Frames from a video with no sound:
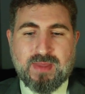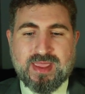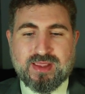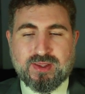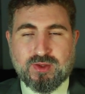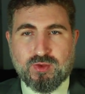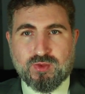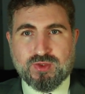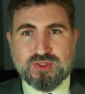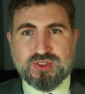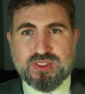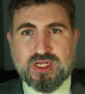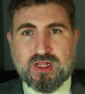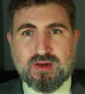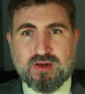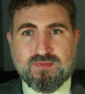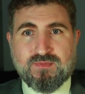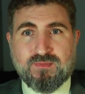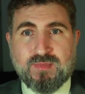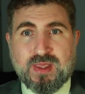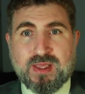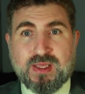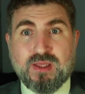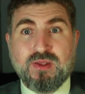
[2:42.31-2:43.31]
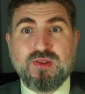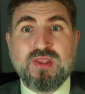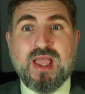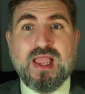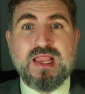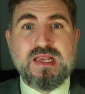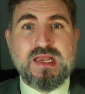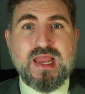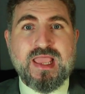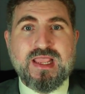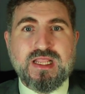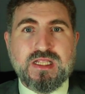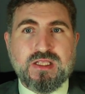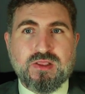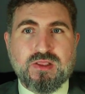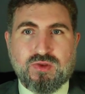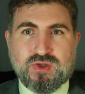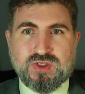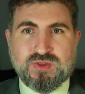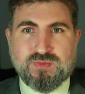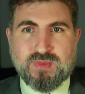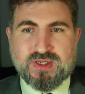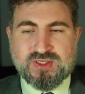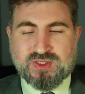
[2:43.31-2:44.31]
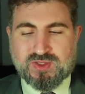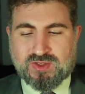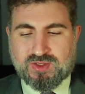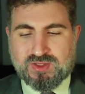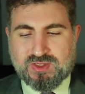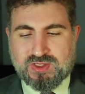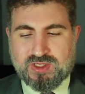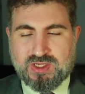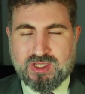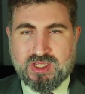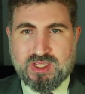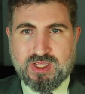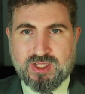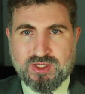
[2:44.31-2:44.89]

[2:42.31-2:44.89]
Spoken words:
dilate those muscles.